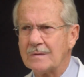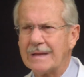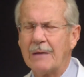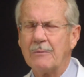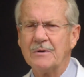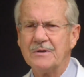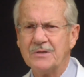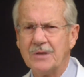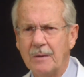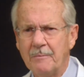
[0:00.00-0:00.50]
They
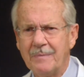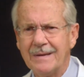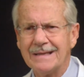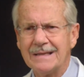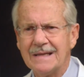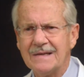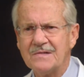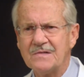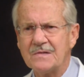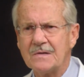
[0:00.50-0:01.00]
were
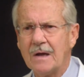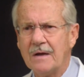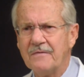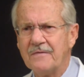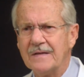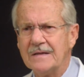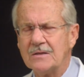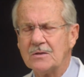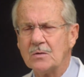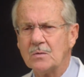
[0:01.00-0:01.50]
dumping this
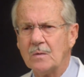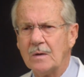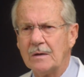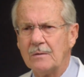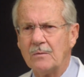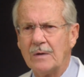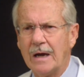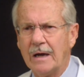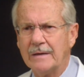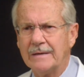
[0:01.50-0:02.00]
stuff into
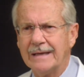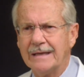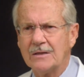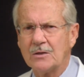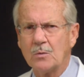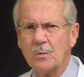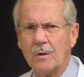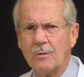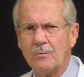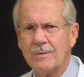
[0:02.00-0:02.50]

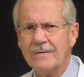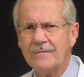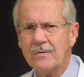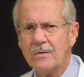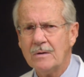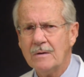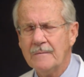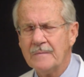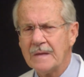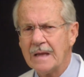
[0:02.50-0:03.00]
a
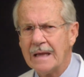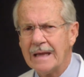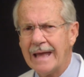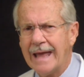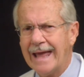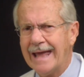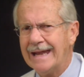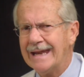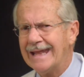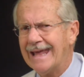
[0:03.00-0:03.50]
river,
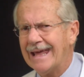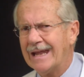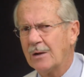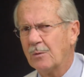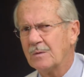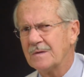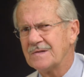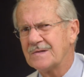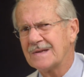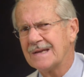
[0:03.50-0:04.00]
and
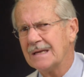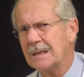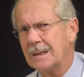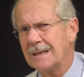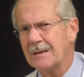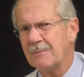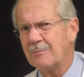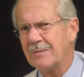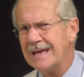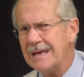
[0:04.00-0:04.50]
it was
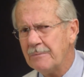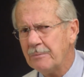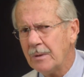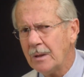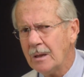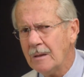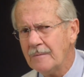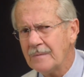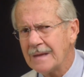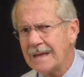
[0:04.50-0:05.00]
killing
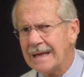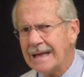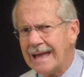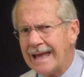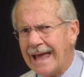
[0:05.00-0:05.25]
people,